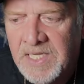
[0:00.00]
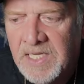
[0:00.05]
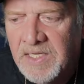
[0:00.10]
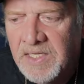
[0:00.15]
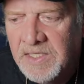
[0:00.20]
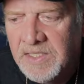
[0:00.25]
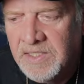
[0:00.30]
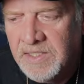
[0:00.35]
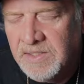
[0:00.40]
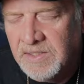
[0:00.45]

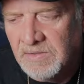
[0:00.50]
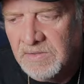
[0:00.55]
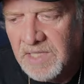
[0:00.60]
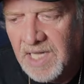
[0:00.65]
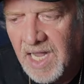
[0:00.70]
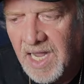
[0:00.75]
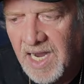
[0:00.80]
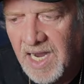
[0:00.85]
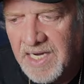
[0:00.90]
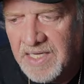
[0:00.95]
you
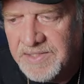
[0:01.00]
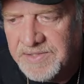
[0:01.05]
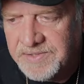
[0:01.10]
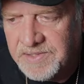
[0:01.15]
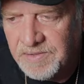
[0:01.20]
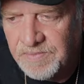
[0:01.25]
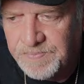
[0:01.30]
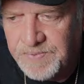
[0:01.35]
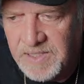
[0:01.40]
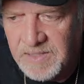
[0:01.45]
Lions,
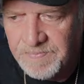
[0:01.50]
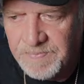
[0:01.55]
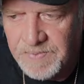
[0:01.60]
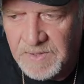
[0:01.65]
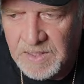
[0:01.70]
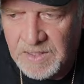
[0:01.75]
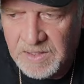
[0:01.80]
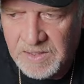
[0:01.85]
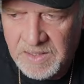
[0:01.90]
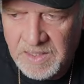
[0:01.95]
you
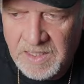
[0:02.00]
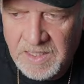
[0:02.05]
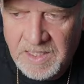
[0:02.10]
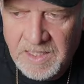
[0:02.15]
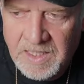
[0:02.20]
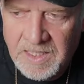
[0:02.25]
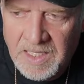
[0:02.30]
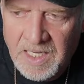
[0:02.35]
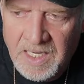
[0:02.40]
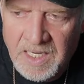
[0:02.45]
people,
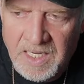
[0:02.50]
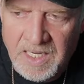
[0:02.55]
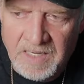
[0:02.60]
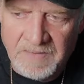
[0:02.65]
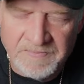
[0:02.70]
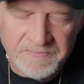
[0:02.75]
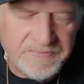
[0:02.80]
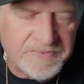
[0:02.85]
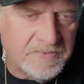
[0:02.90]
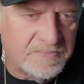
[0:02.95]

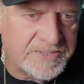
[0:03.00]
from